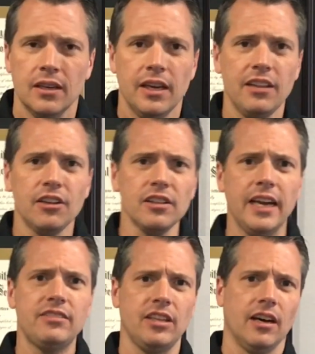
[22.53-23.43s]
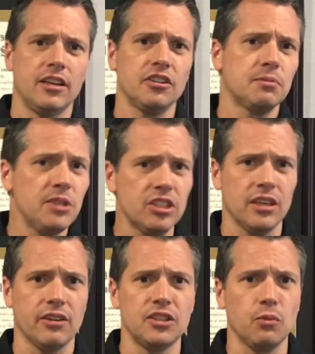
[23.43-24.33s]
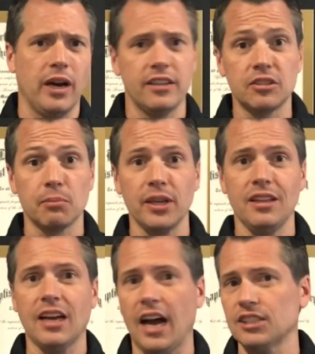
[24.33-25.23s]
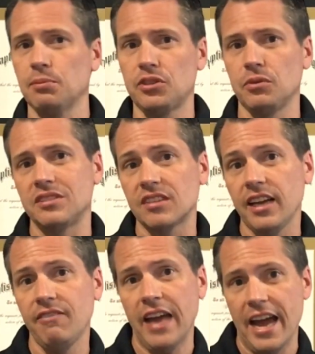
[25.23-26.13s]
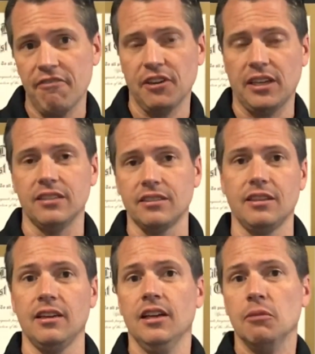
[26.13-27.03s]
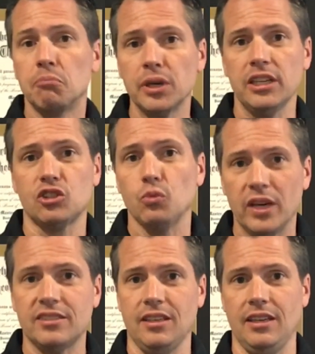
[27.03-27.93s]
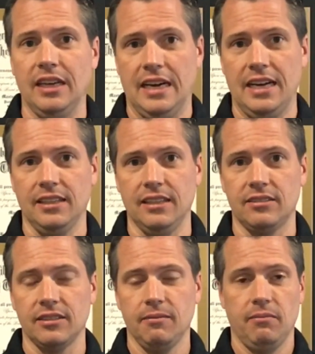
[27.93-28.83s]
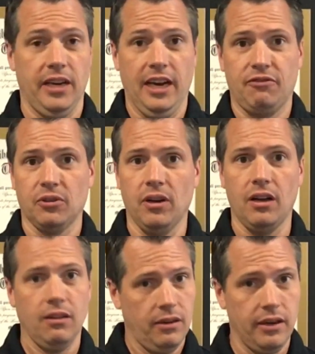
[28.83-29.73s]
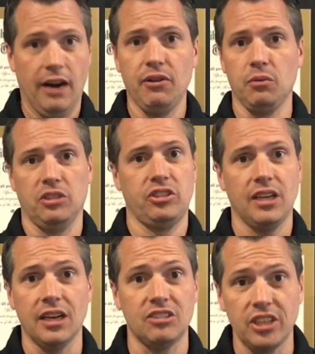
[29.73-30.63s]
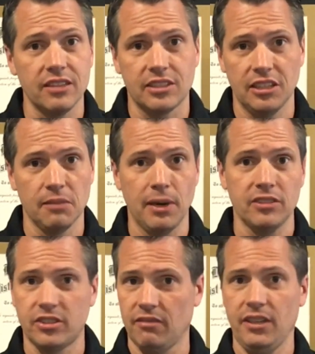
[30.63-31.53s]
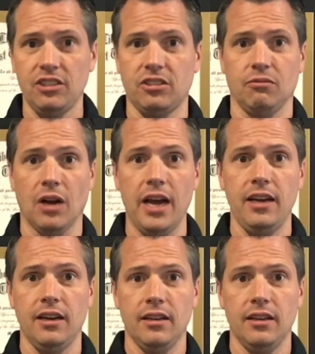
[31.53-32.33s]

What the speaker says: In the early 1800s, missionaries wanted to bring the gospel to enslaved Africans in the British West India Islands. After all, everyone should get a chance to hear about salvation, right?